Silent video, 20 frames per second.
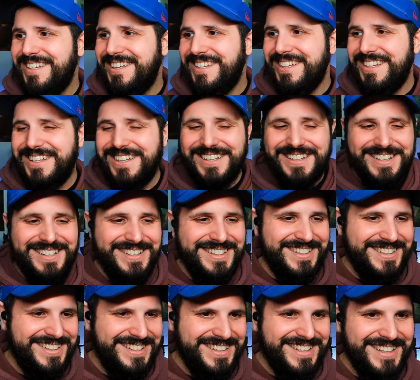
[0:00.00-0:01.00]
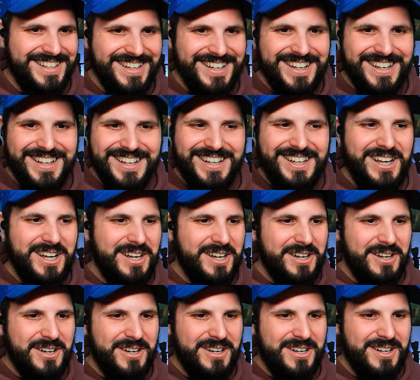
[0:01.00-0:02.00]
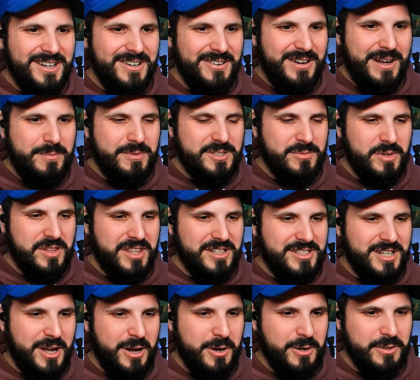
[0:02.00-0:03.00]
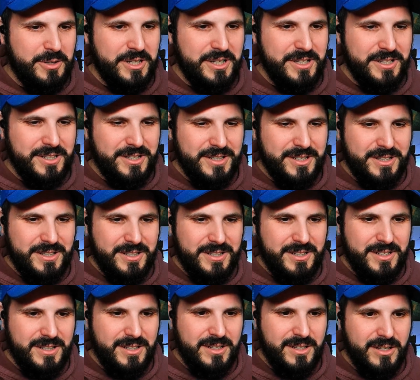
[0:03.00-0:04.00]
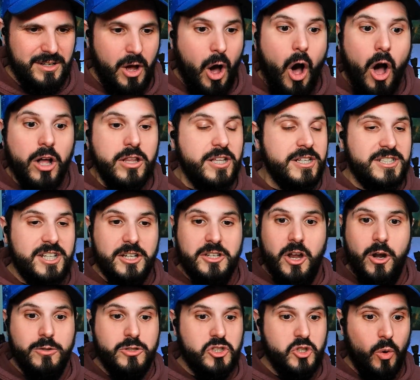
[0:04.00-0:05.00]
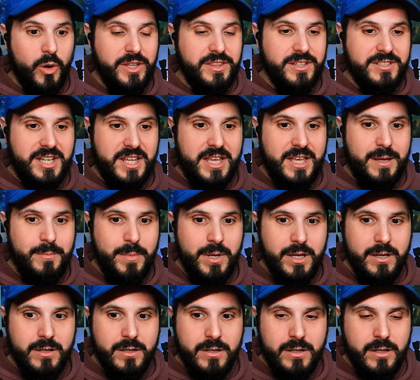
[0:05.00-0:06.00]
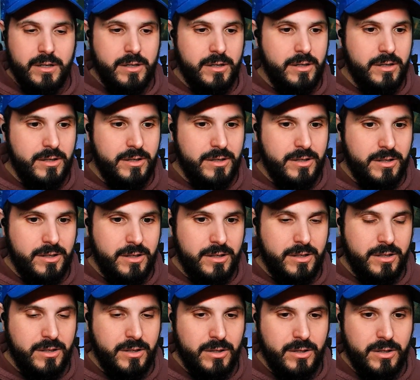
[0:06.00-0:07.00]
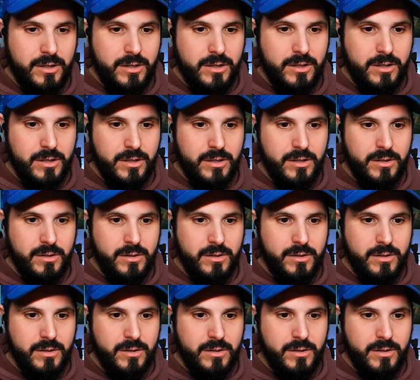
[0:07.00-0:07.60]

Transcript: yes! What happens with the toad? Does the toad join the team? Thank you kindly for saving me from an